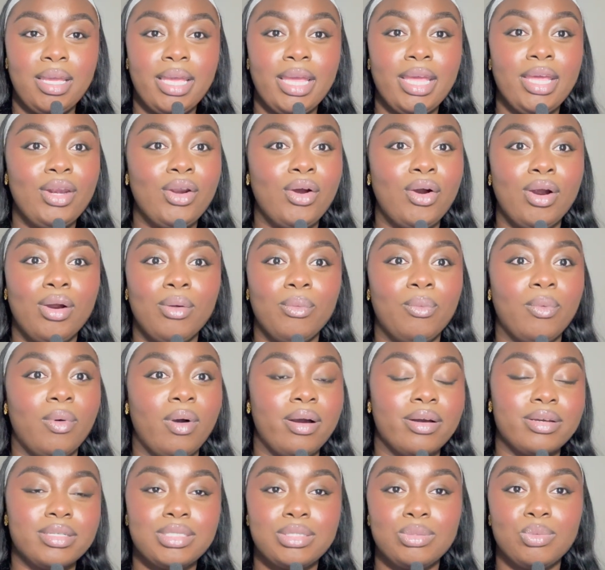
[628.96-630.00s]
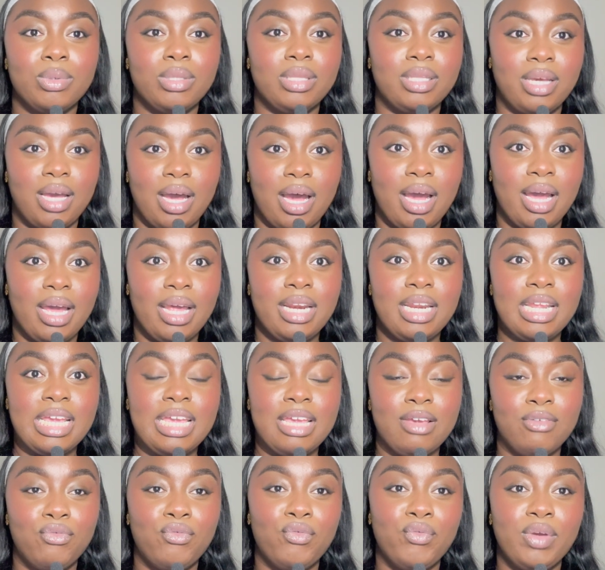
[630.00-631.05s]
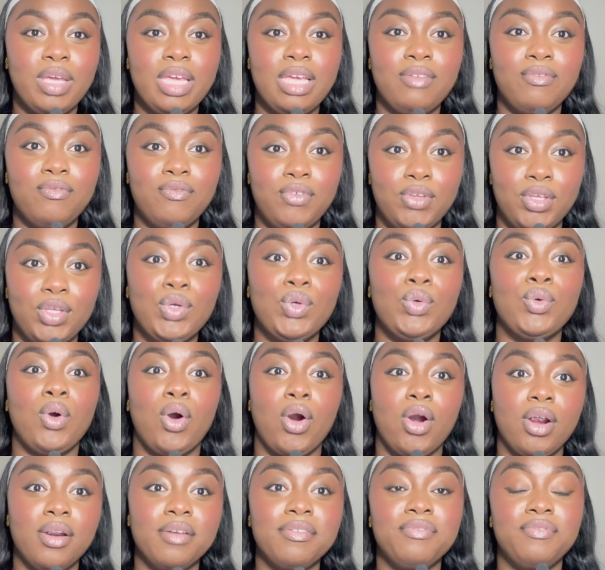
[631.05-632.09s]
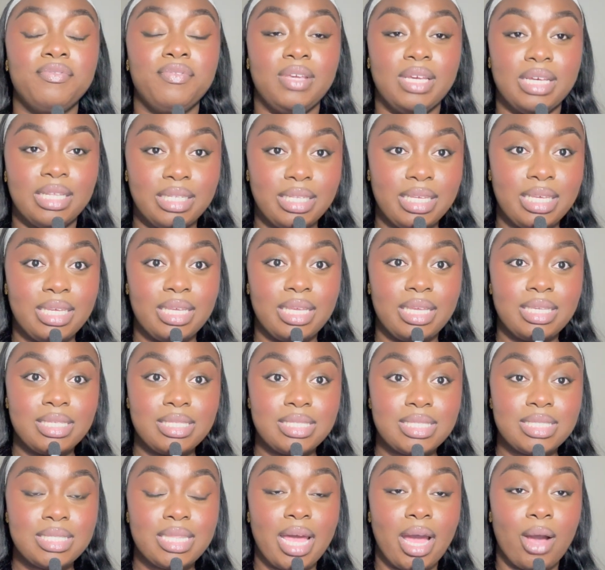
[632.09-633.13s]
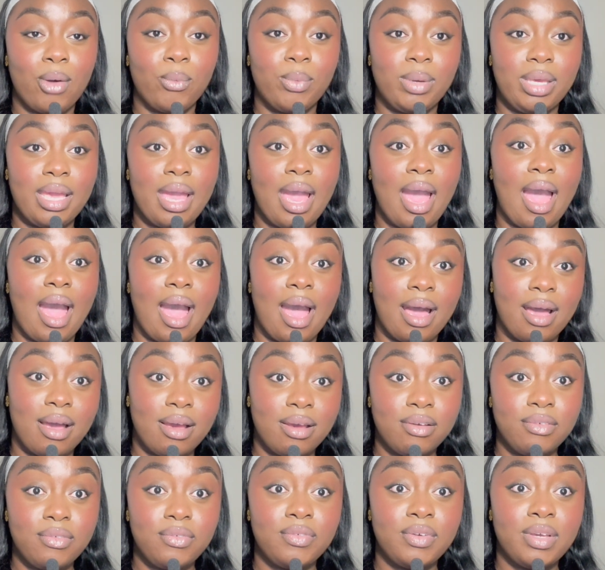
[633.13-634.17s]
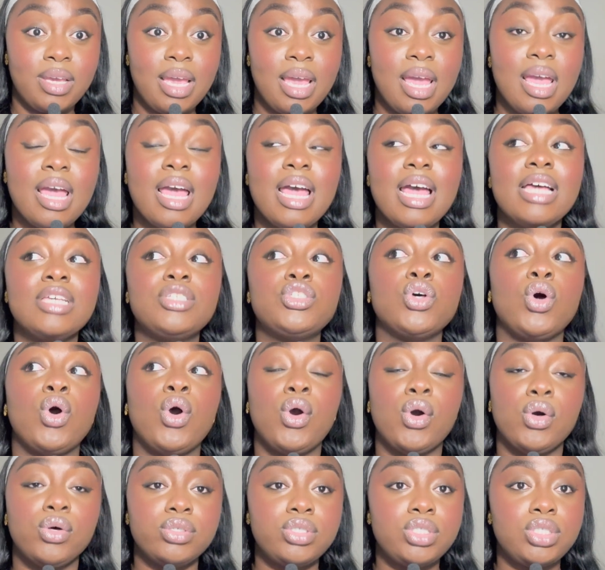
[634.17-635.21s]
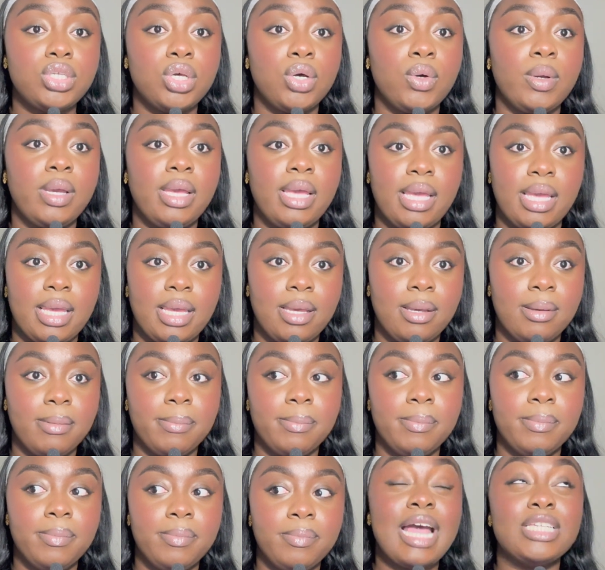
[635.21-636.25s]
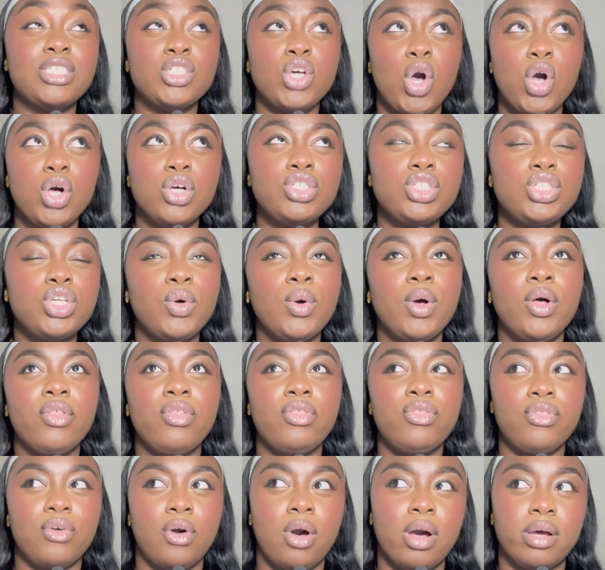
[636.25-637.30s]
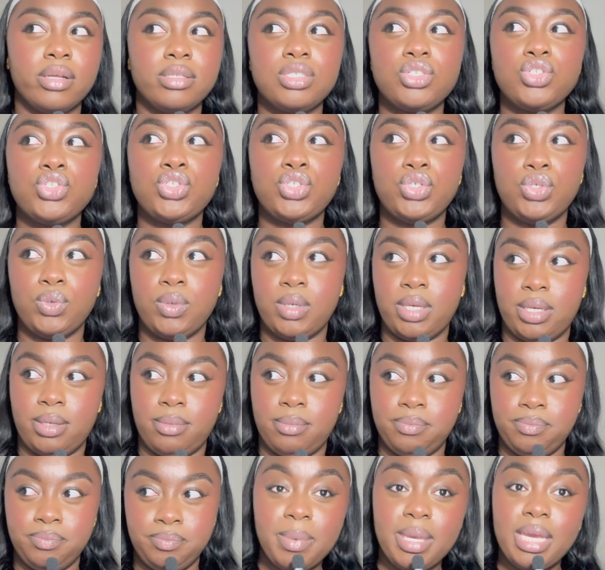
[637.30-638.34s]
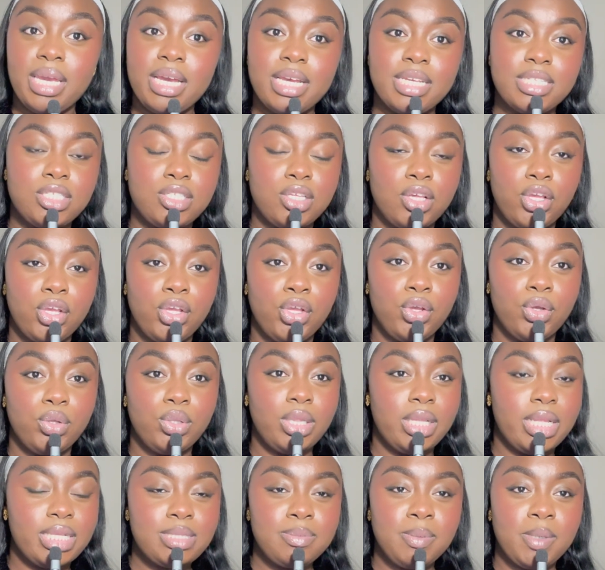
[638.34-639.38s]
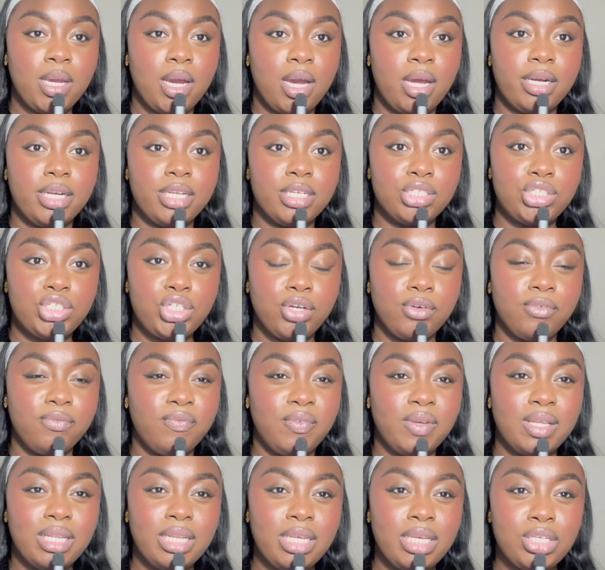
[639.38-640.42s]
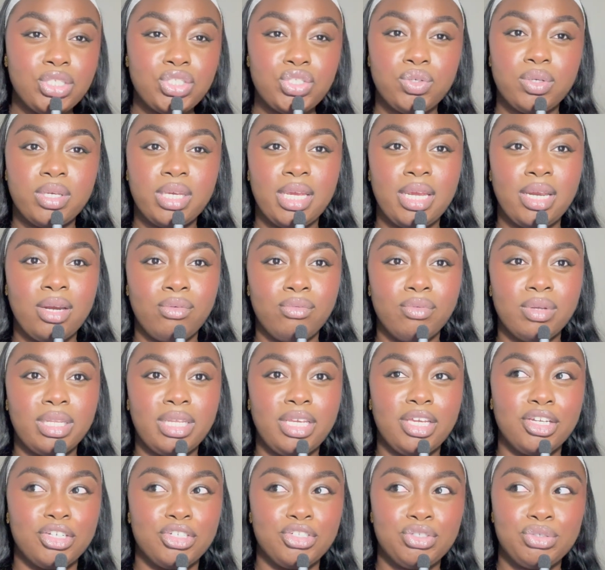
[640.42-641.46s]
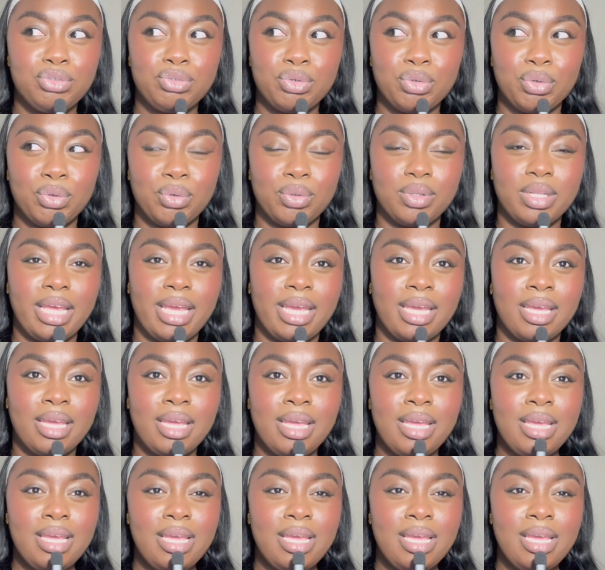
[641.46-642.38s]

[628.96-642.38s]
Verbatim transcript: in our walks with God if we view our feelings that we have as also him as also a thought to him because let's be honest your feelings you can't really control like